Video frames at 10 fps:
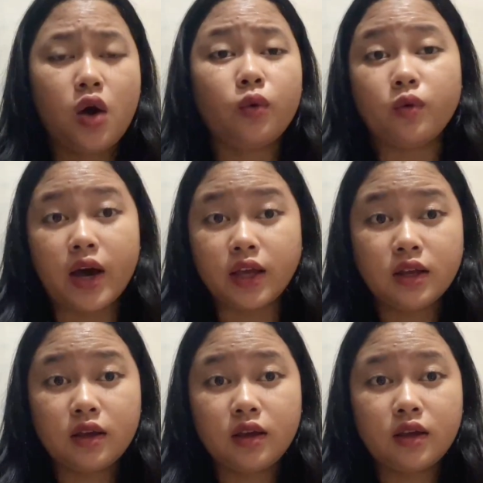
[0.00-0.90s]
Why?
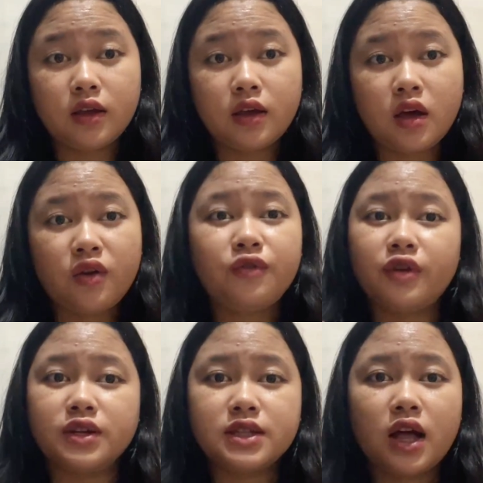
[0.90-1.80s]

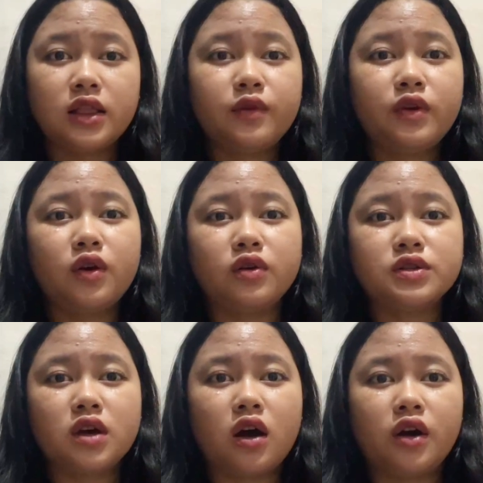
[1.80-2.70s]
First, living costs
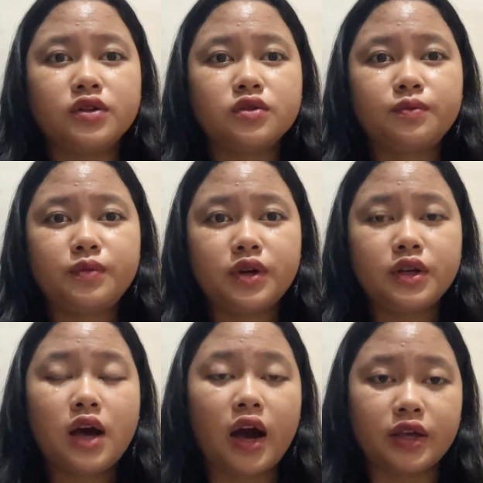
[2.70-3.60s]
are super
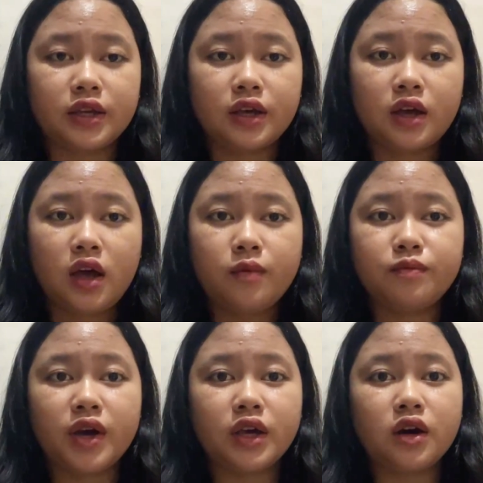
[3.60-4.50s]
high.
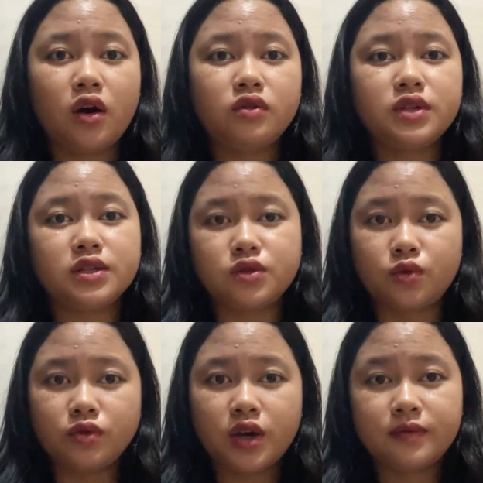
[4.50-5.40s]
Buying a house is
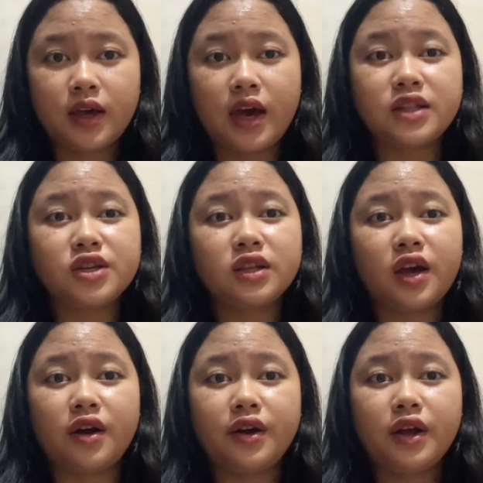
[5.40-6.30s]
tough, and
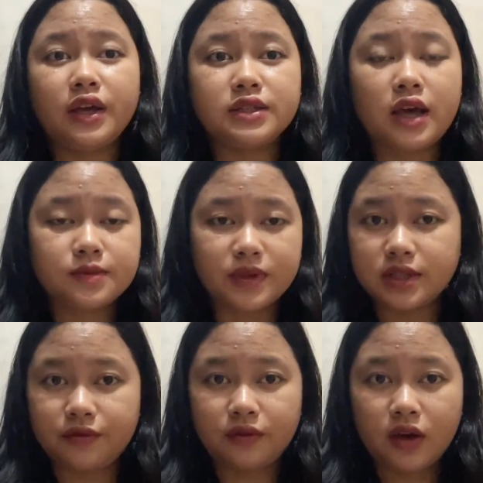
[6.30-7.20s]
childcare is
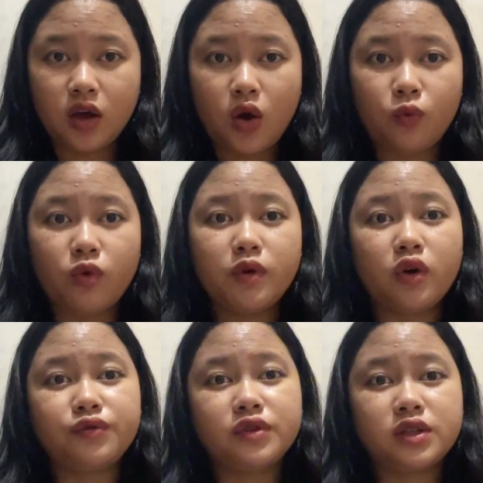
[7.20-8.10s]
expensive. Women
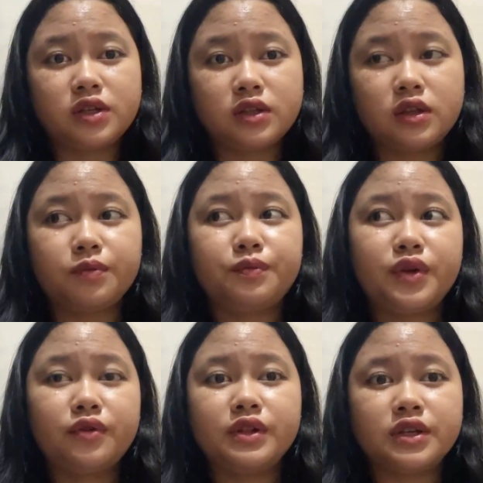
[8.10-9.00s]
often
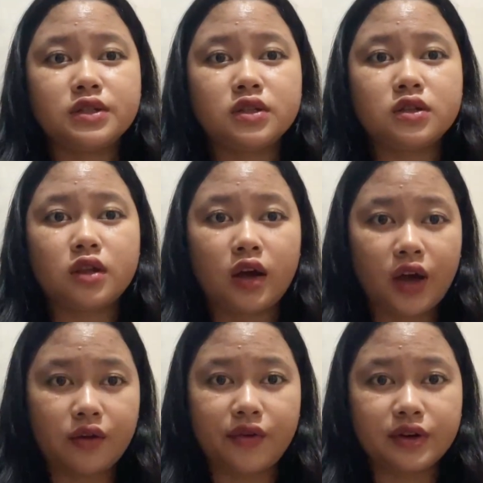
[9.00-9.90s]
prioritize
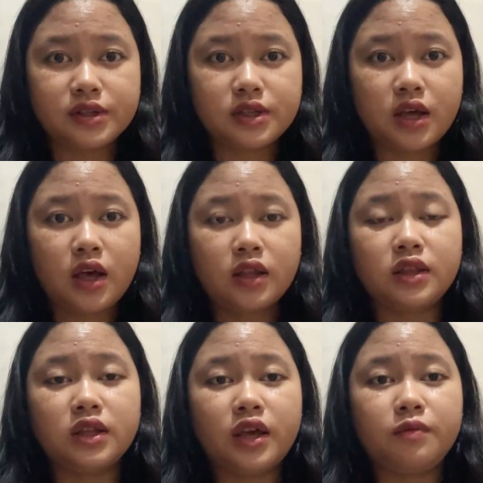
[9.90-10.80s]
careers,
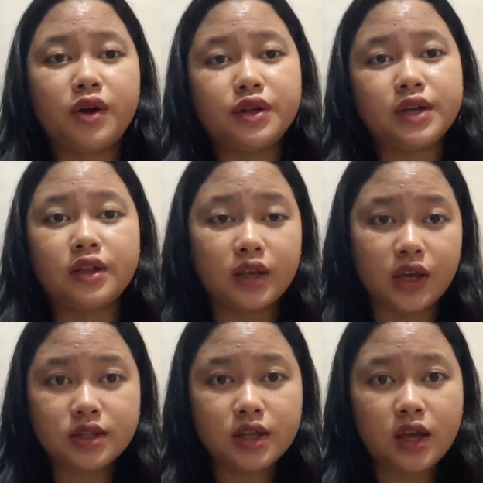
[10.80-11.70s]
delaying marriage and
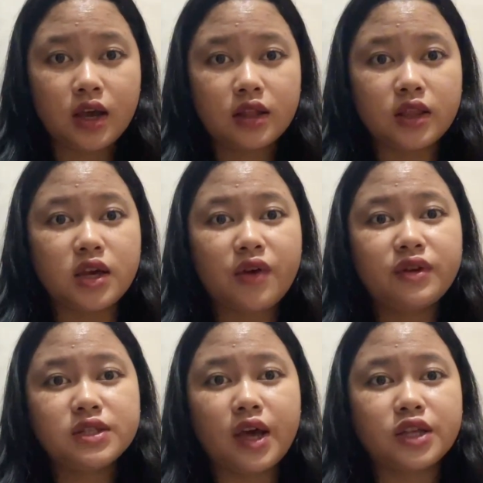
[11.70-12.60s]
kids. The
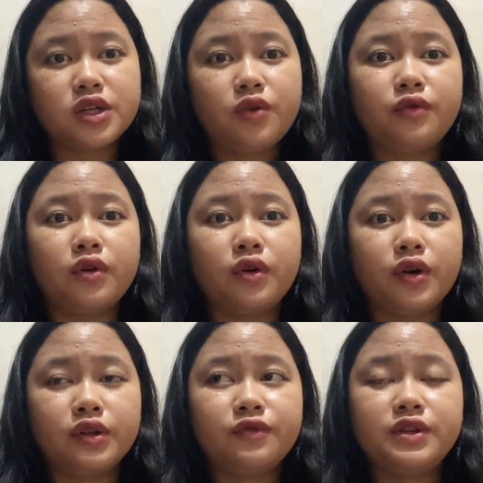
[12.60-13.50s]
average age for
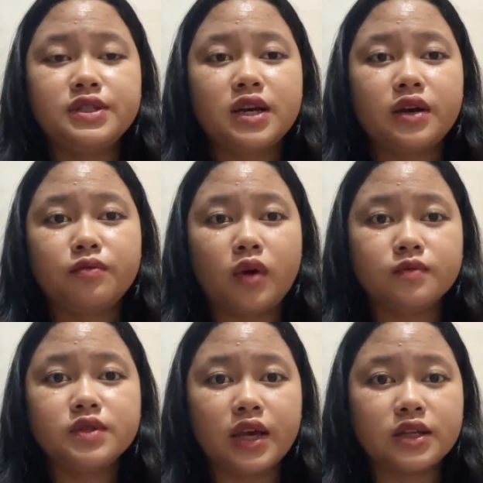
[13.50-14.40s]
first-time
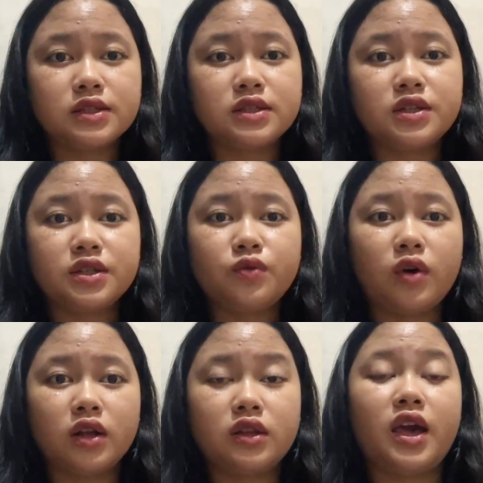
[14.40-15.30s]
moms is
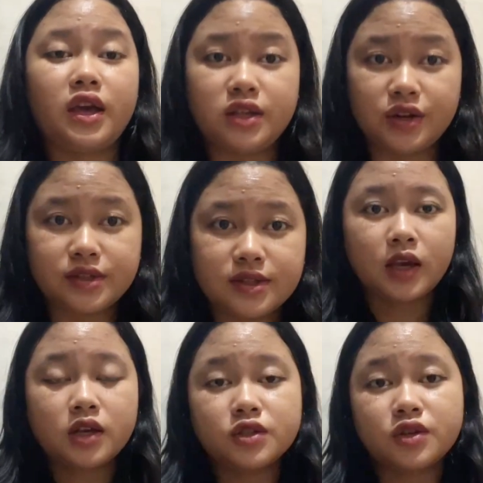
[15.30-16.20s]
31 years.
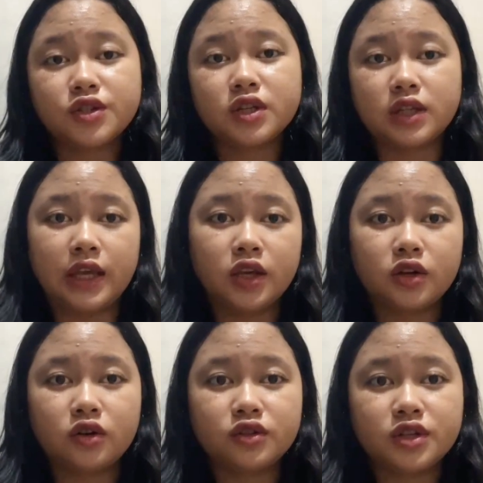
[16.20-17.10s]
Socially,
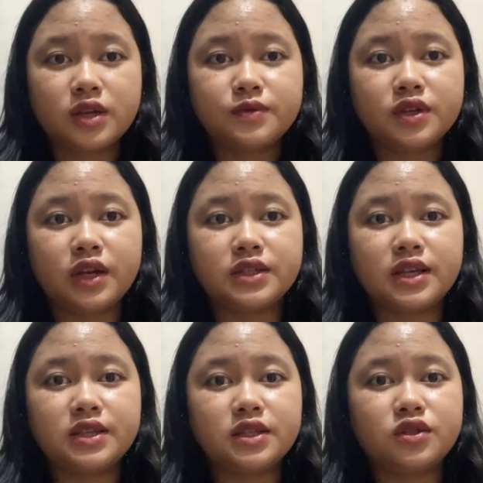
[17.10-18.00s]
contraception is
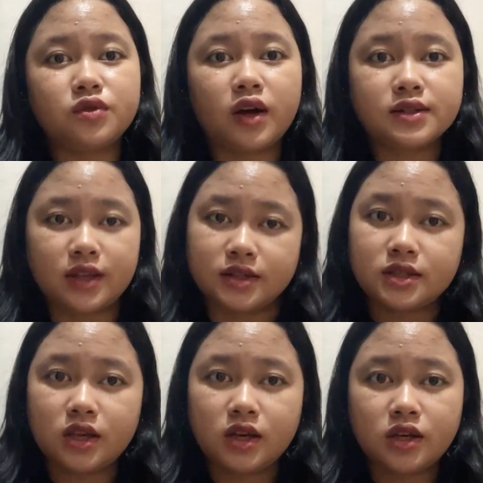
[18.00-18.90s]
easy to access,
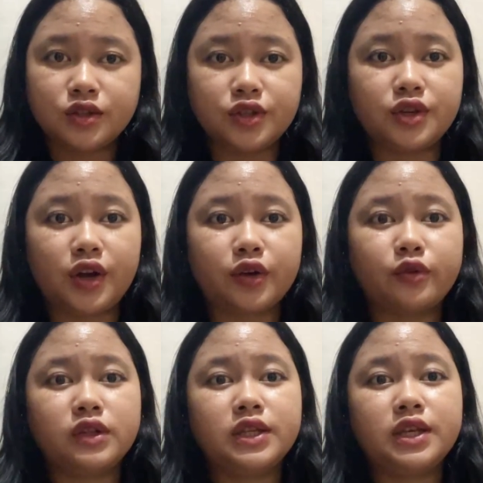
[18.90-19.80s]
gender
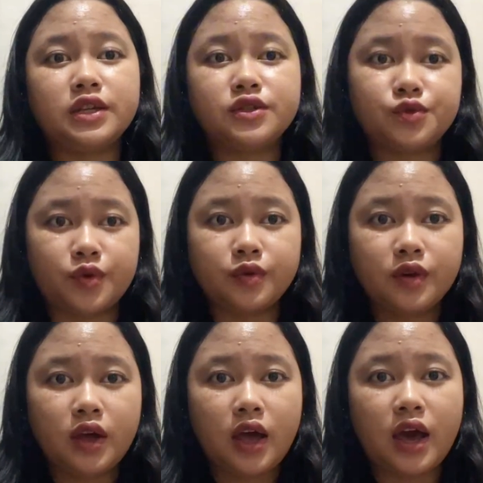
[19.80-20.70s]
equality is strong,
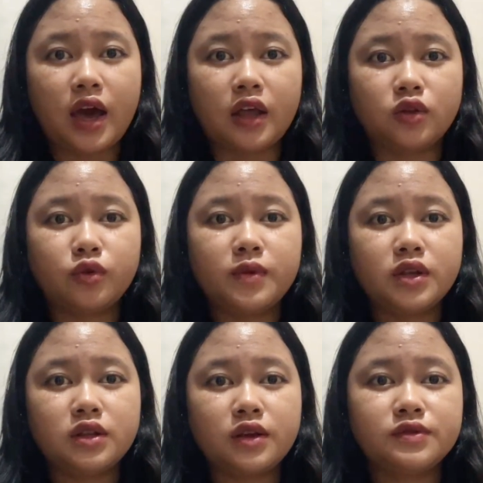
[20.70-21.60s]
and urban
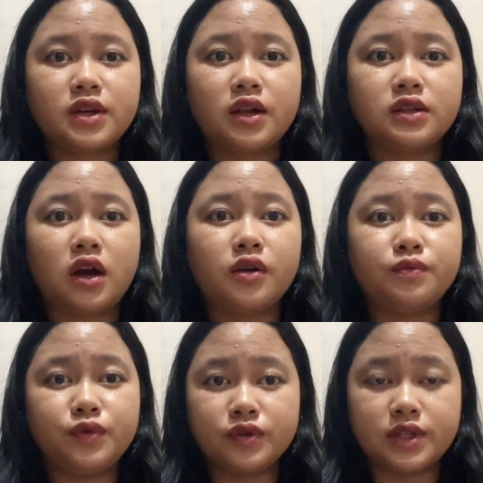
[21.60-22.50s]
lifestyles are
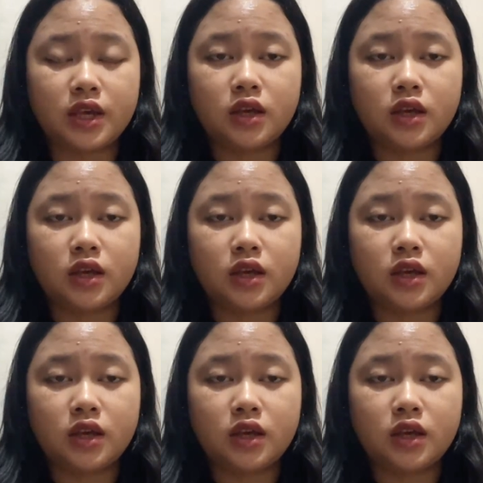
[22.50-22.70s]
busy.